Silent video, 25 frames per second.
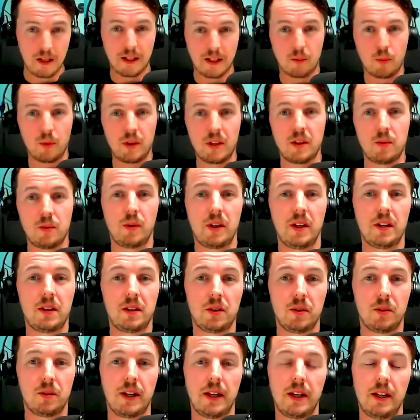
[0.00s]
We
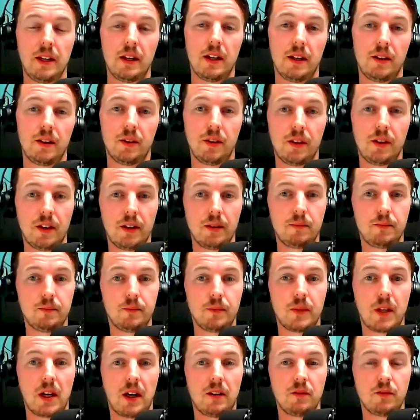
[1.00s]
do another
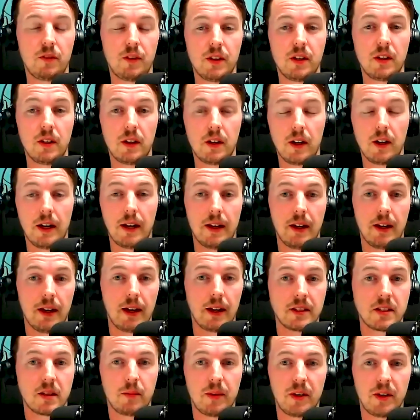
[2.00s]
conference or
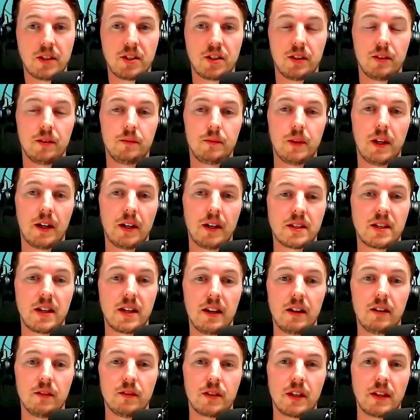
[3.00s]
exhibition
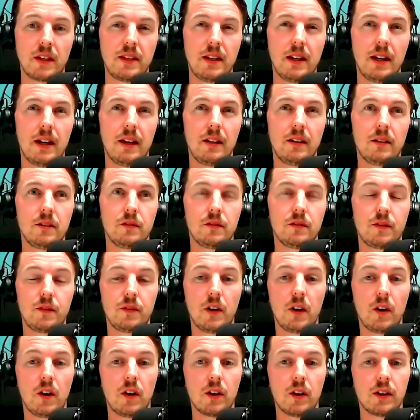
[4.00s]
ourselves at the end of
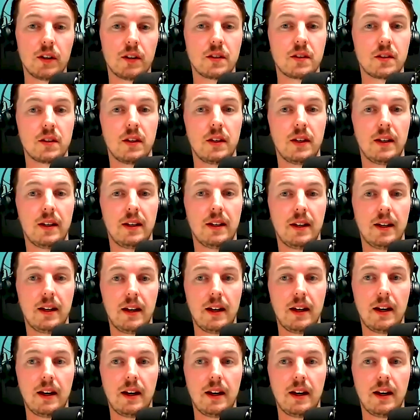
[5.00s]
August,